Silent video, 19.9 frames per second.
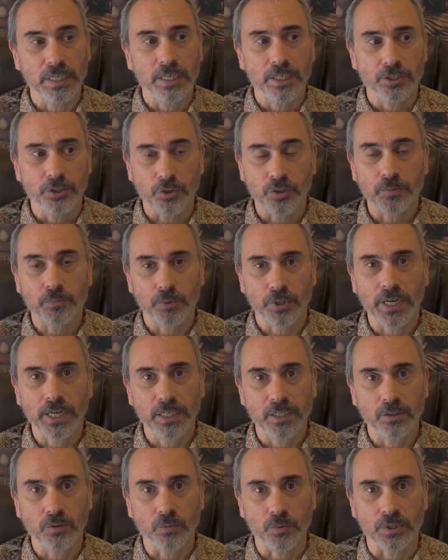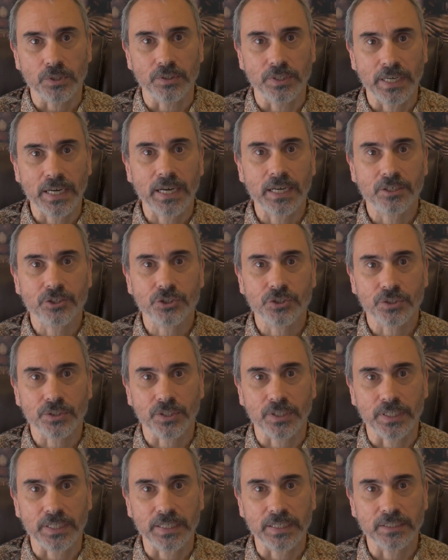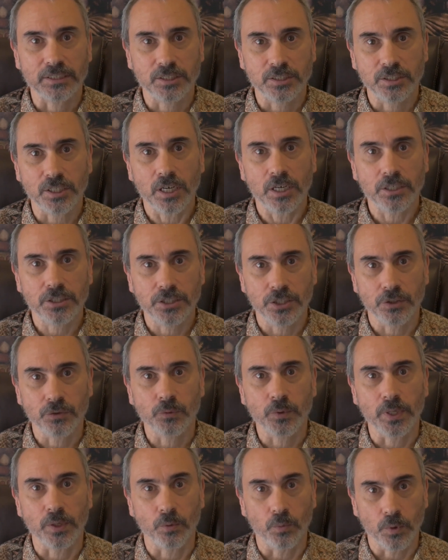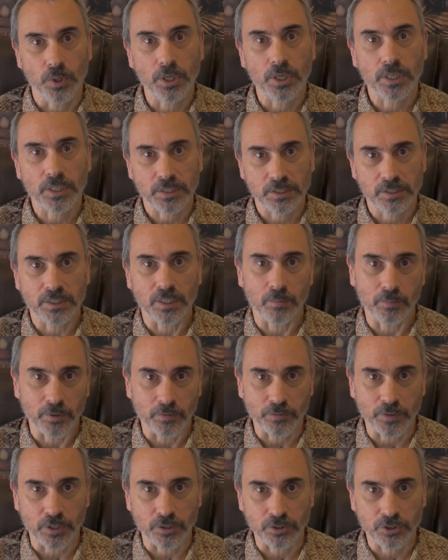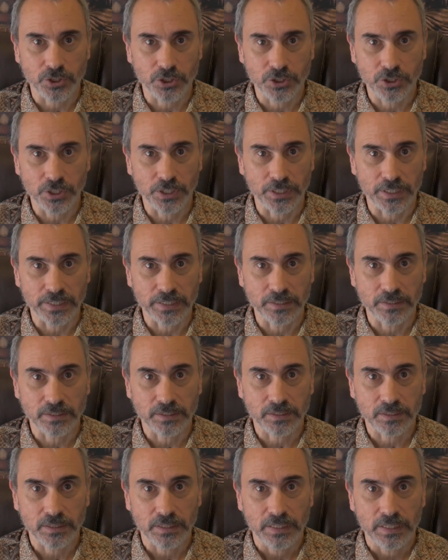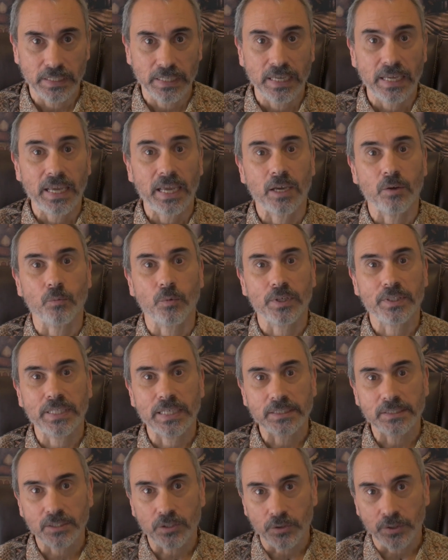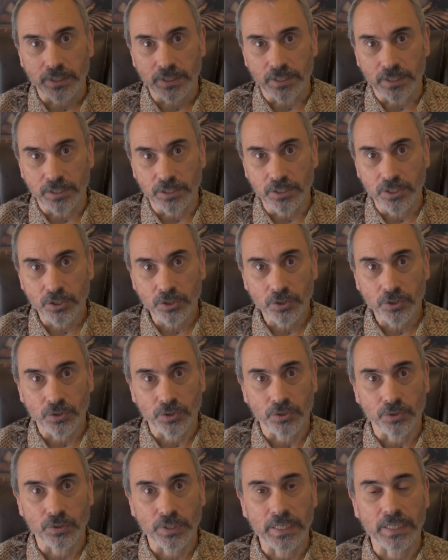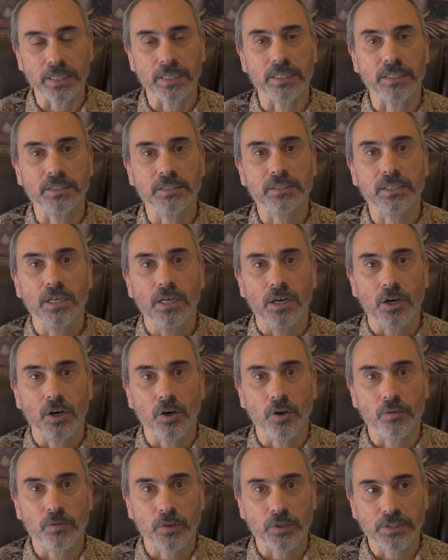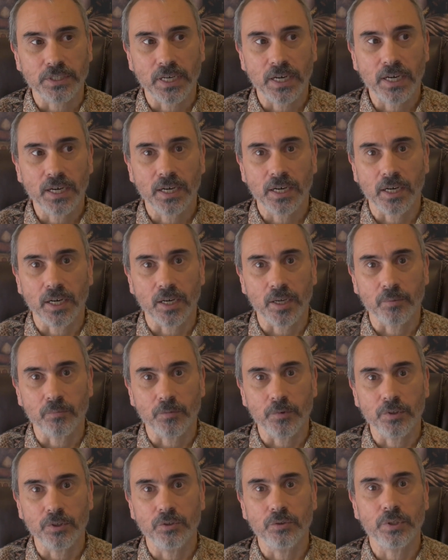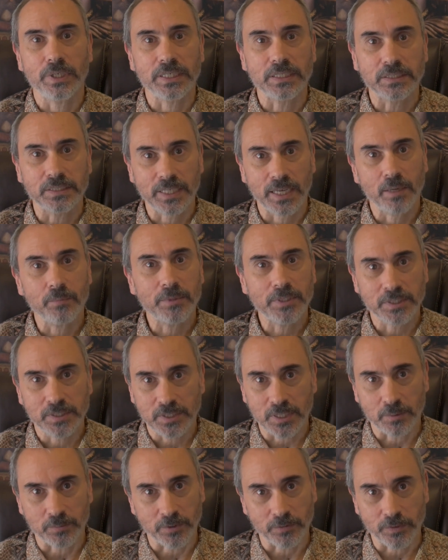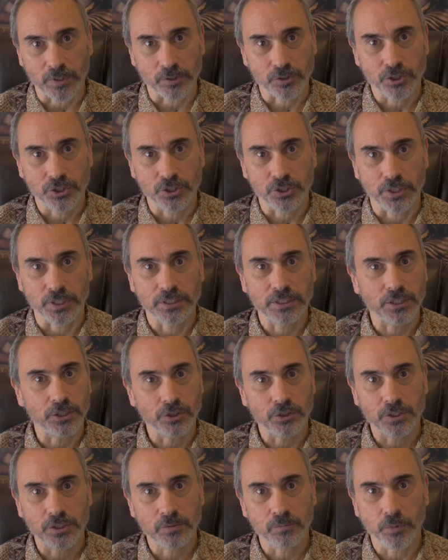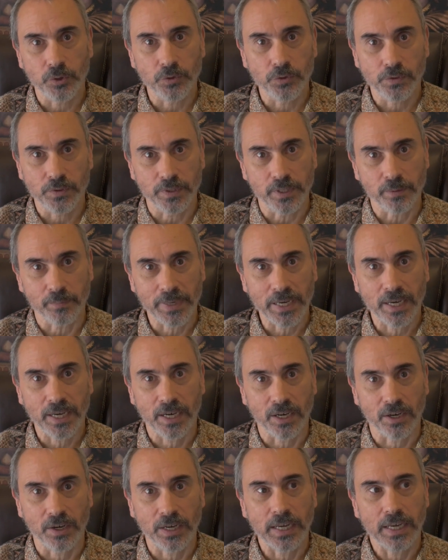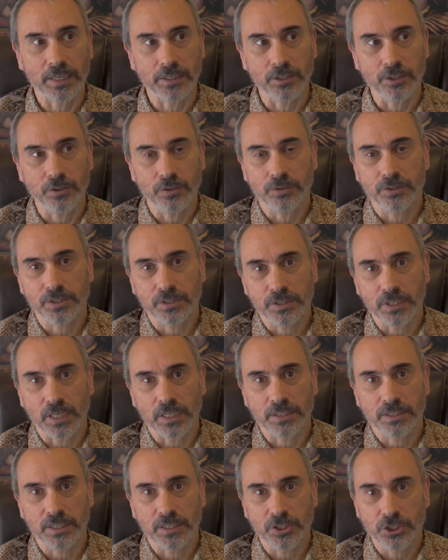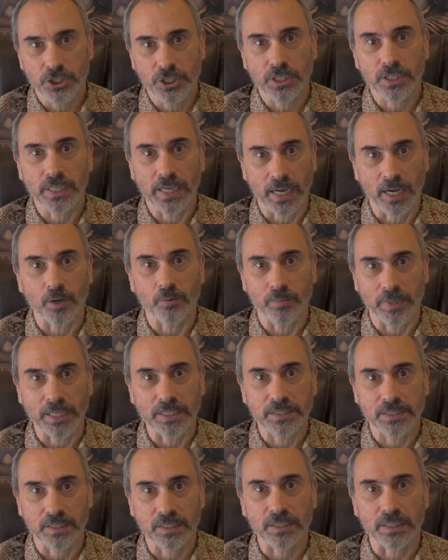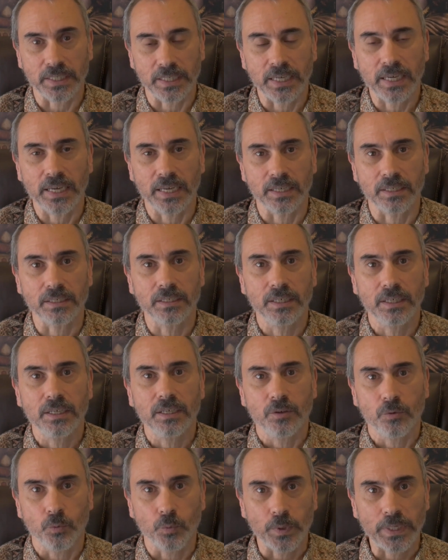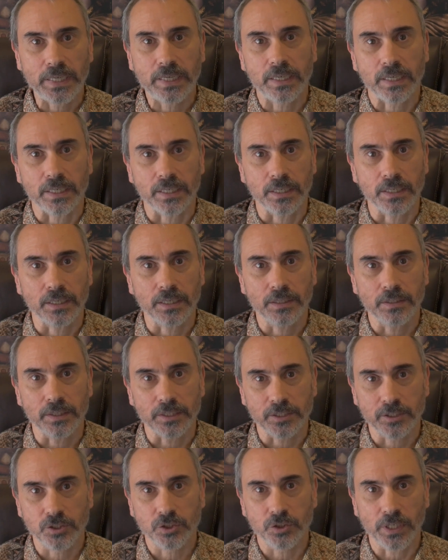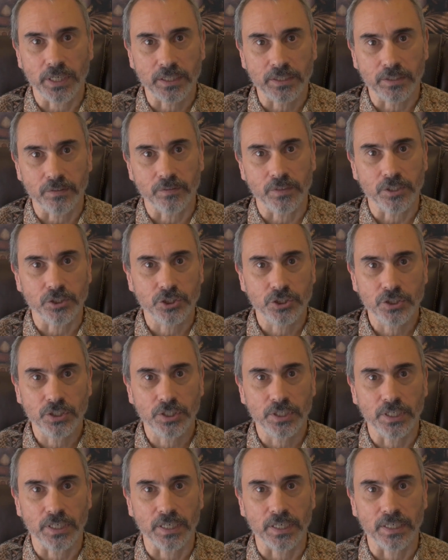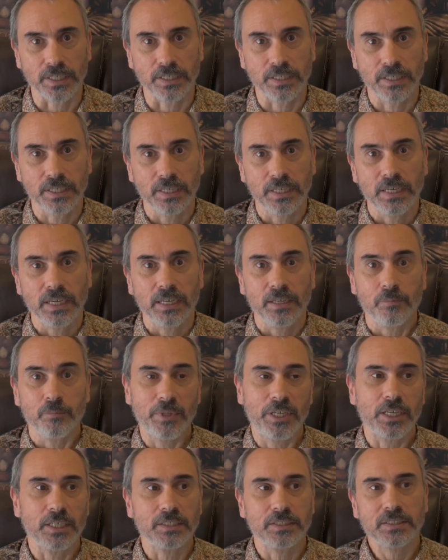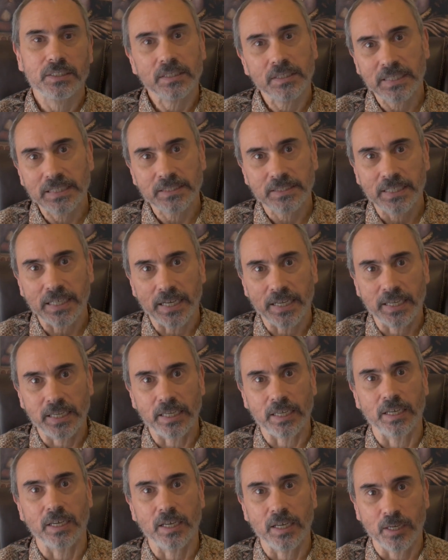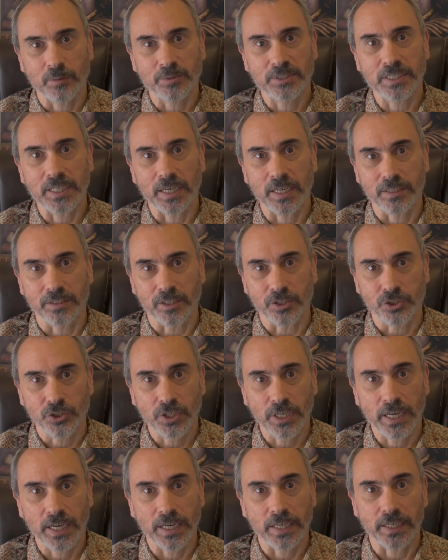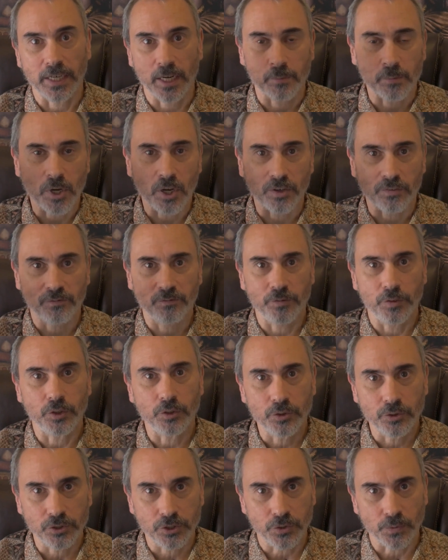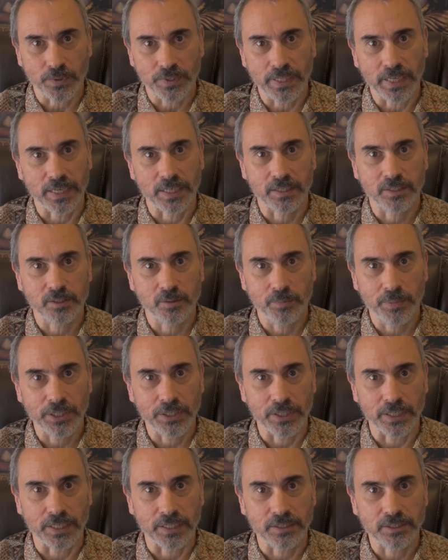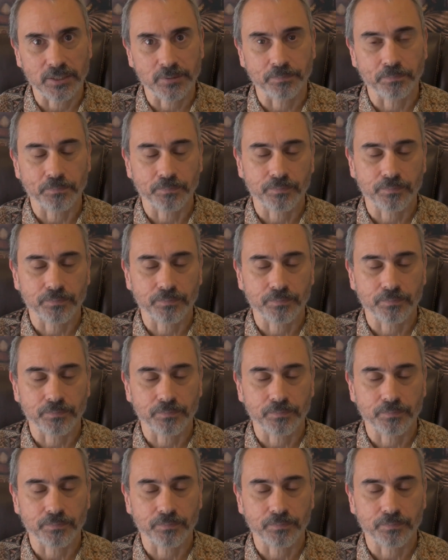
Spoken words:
Your brain will naturally start to rework some of those shoulds. And what that's going to do is over time, you examine some of those shoulds and you smooth them out and you start to chill out basically and weaken the strength of the should. Because let's say I get upset at the train and I'm all fused with that experience.